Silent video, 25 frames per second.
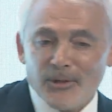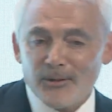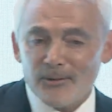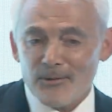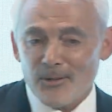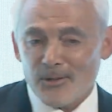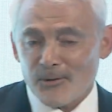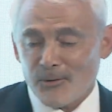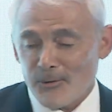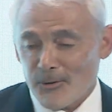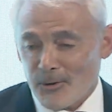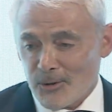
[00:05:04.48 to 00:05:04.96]

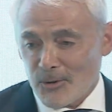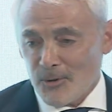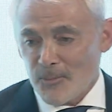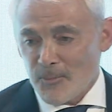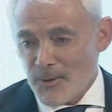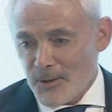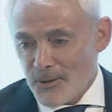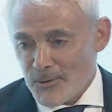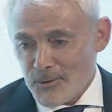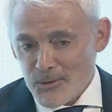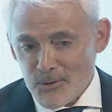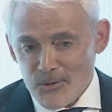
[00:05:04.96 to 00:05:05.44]
the critical
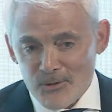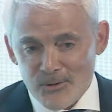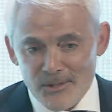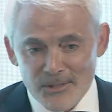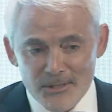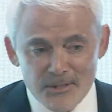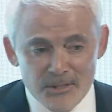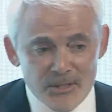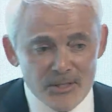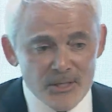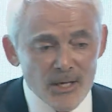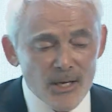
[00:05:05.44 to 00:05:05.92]
minerals
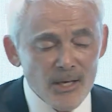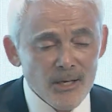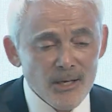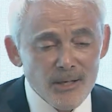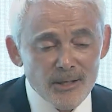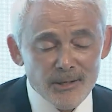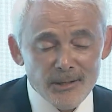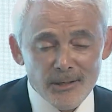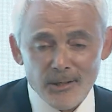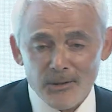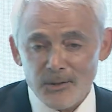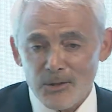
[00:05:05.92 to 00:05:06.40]
list.
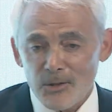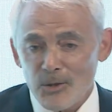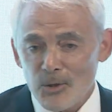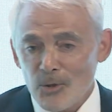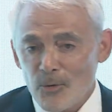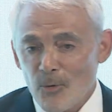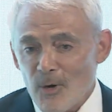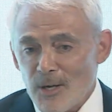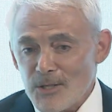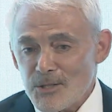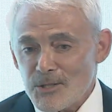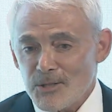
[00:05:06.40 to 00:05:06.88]
You got the
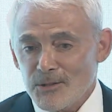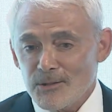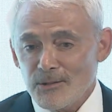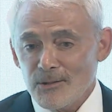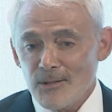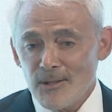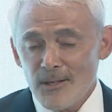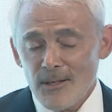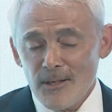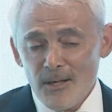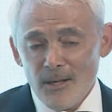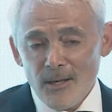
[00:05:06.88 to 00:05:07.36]
U.S. and
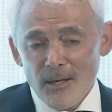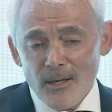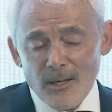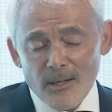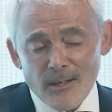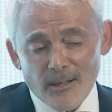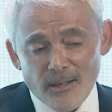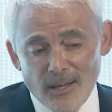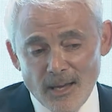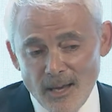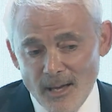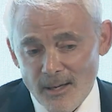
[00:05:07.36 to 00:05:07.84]

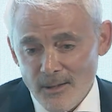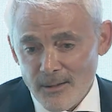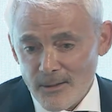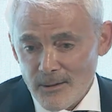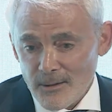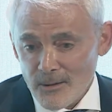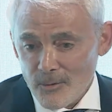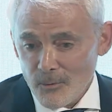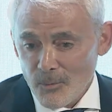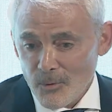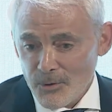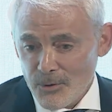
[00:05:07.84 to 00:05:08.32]

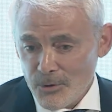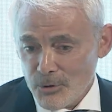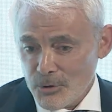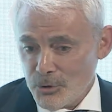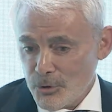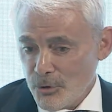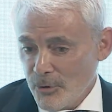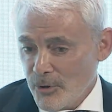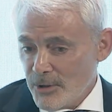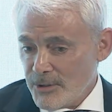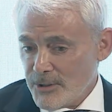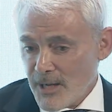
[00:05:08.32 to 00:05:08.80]
Canada with their
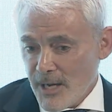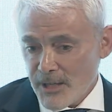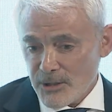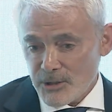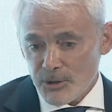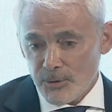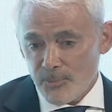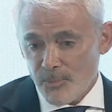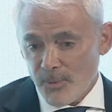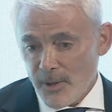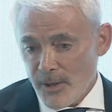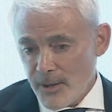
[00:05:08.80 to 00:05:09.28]
joint
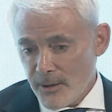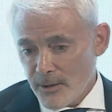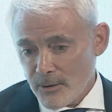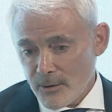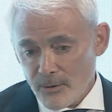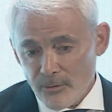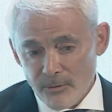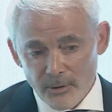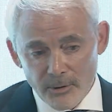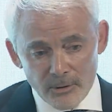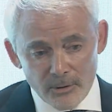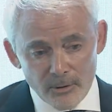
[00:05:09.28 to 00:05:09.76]
action plan on
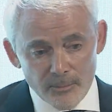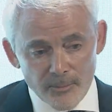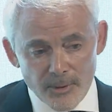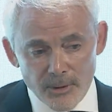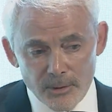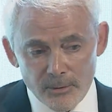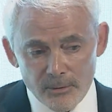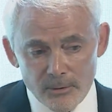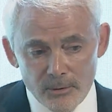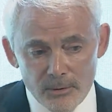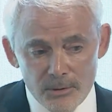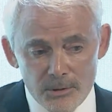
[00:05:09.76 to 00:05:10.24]
critical
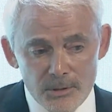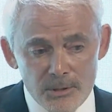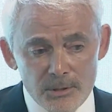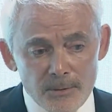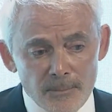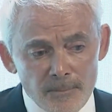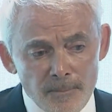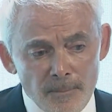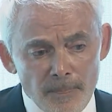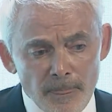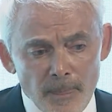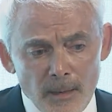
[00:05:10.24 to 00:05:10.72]
minerals.
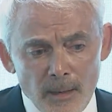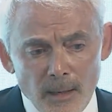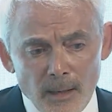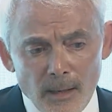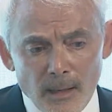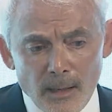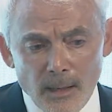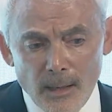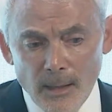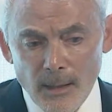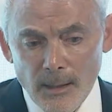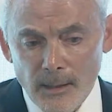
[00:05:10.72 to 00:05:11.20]

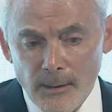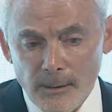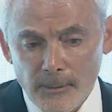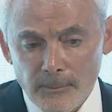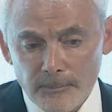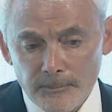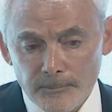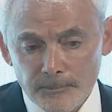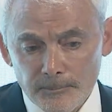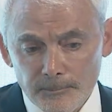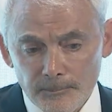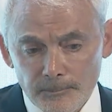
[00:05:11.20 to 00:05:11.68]

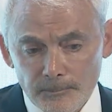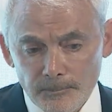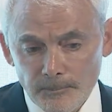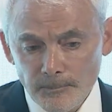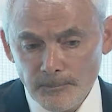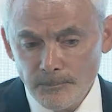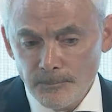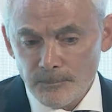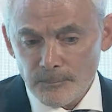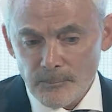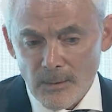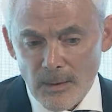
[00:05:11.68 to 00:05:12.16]
And
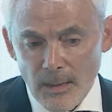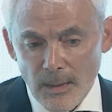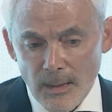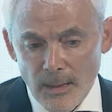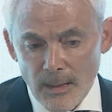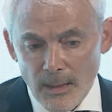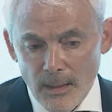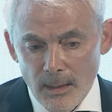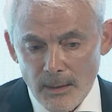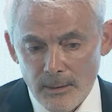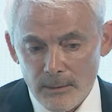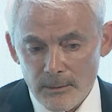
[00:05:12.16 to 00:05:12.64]

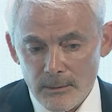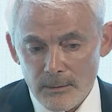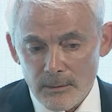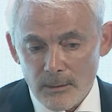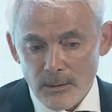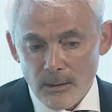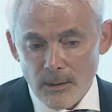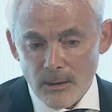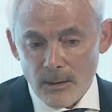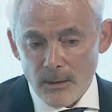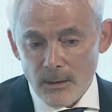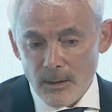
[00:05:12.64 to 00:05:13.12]

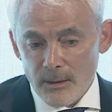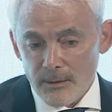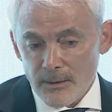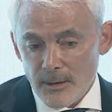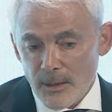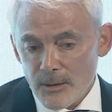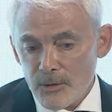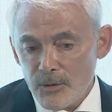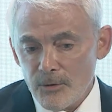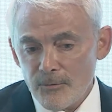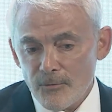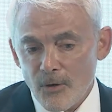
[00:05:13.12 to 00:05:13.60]
And
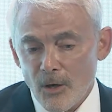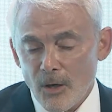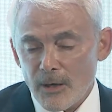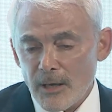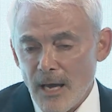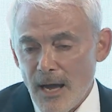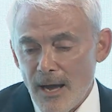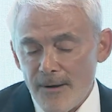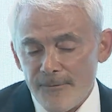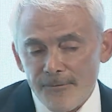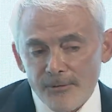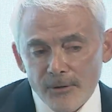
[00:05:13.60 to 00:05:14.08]
then you've got
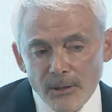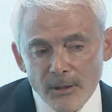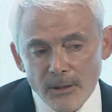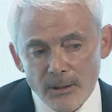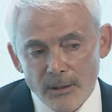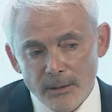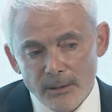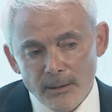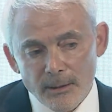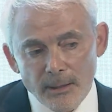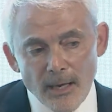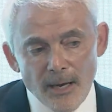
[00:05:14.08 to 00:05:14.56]

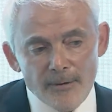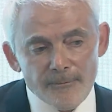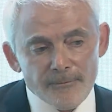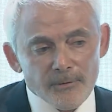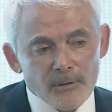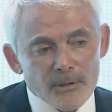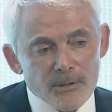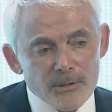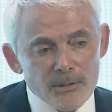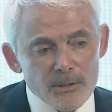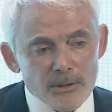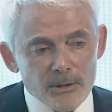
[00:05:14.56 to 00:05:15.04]
Africa, and
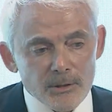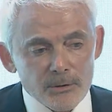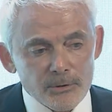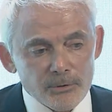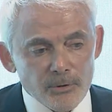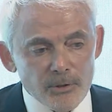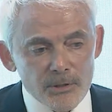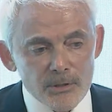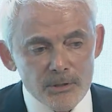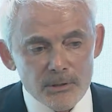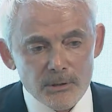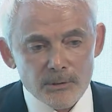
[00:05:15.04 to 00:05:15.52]
Africa is an
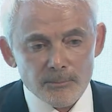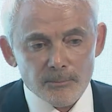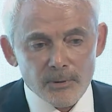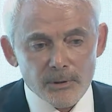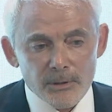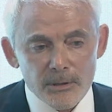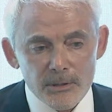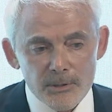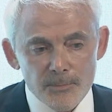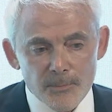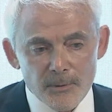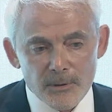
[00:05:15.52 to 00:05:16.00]
interesting
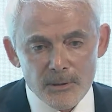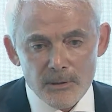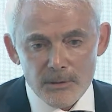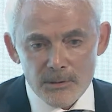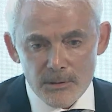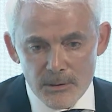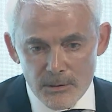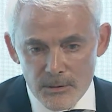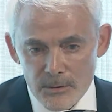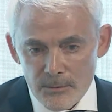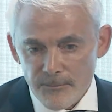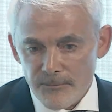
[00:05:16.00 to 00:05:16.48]
place
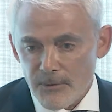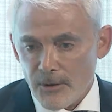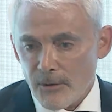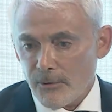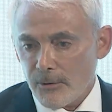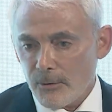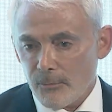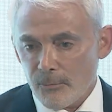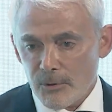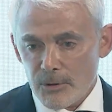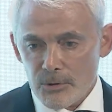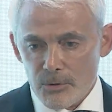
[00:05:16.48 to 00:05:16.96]
because it's
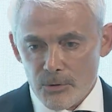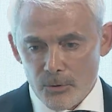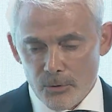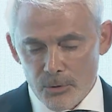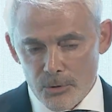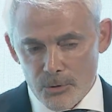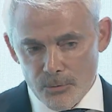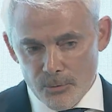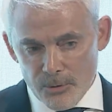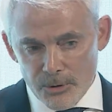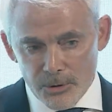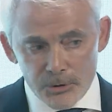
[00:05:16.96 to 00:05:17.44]
very
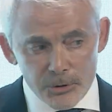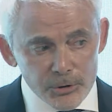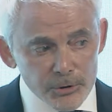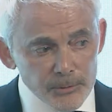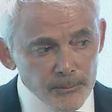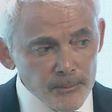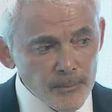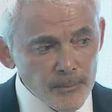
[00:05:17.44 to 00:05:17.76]
resource rich.